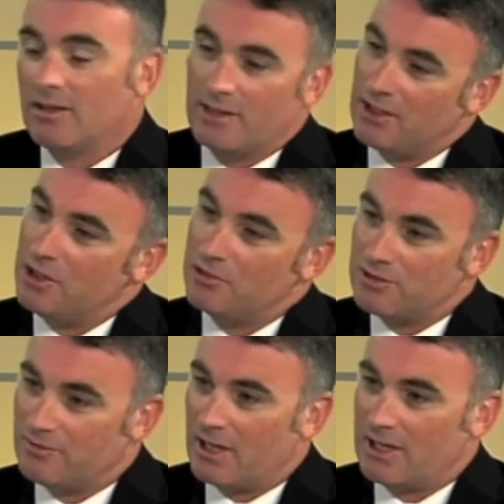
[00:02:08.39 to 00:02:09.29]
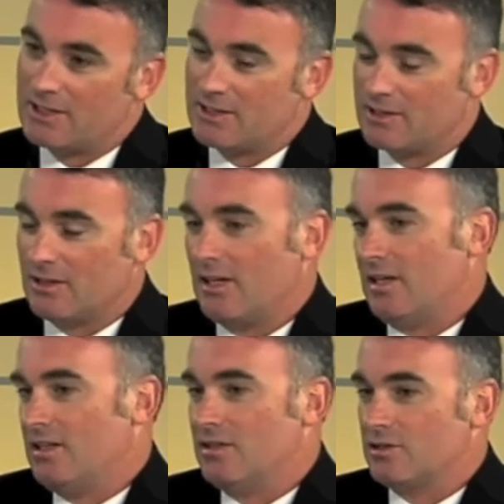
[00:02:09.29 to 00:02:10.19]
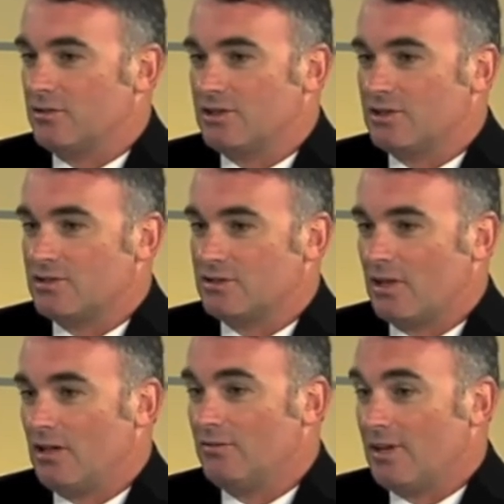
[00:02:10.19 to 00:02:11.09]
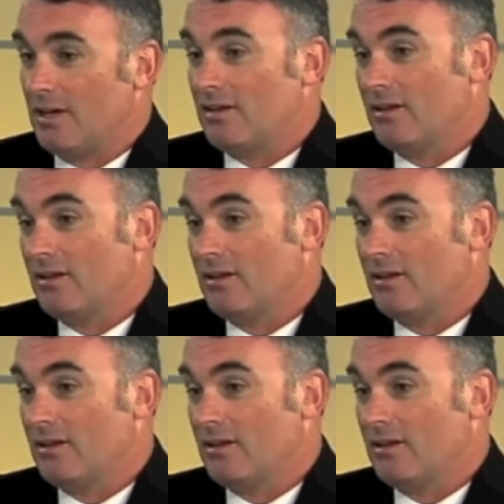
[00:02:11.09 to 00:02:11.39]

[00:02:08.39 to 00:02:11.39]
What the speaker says: then no device is going to solve that.